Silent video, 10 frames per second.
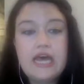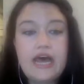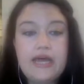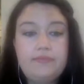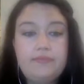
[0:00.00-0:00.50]

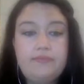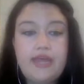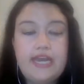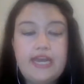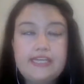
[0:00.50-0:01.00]
And
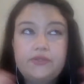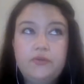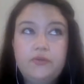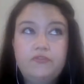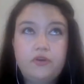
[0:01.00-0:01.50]
as we
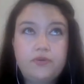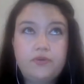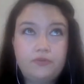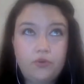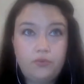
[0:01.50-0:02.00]
move
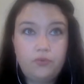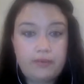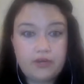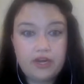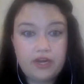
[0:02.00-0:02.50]
forward with more
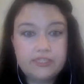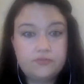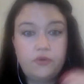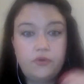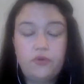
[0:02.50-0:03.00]

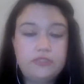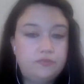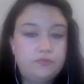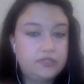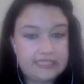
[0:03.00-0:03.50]
webinars, we'll go
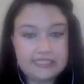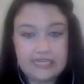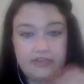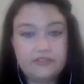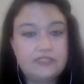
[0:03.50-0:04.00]
into more
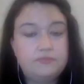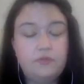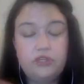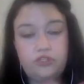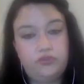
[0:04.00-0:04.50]
details
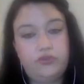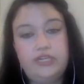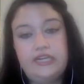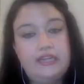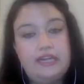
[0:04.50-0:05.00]
and more
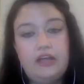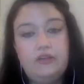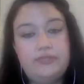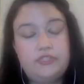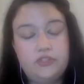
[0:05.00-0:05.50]
storytelling
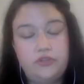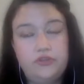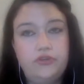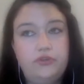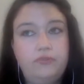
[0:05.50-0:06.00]
elements to
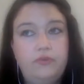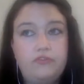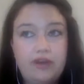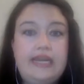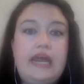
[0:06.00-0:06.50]
include. But
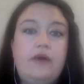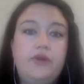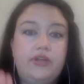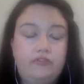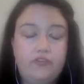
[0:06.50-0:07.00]
for right now,
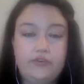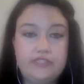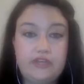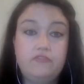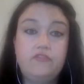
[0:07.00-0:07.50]
we're going to
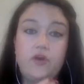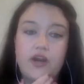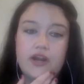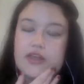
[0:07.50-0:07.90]
focus on 4.